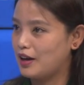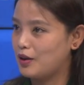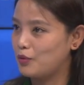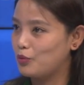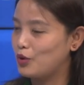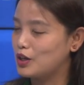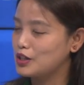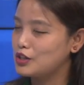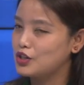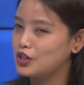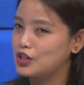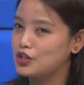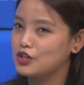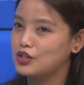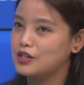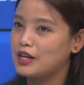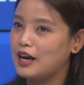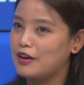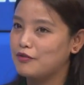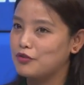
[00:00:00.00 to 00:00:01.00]
and what
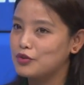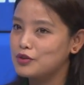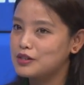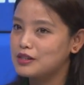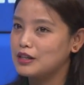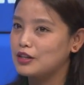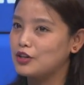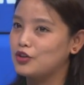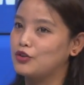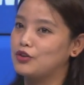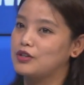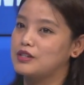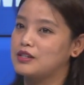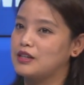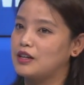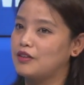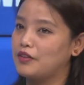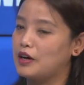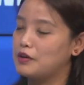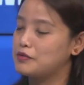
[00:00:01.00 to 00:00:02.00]
changes have you seen in
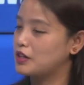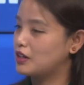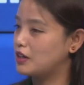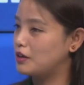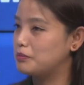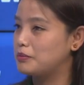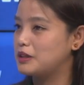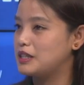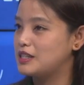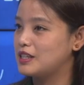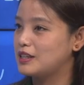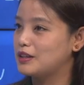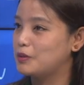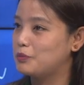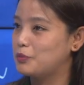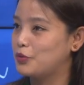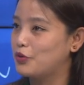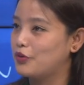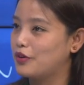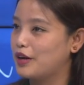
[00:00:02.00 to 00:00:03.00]
yourself after completing the
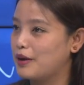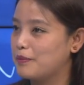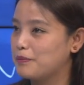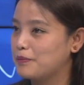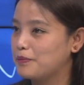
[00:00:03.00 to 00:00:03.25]
program?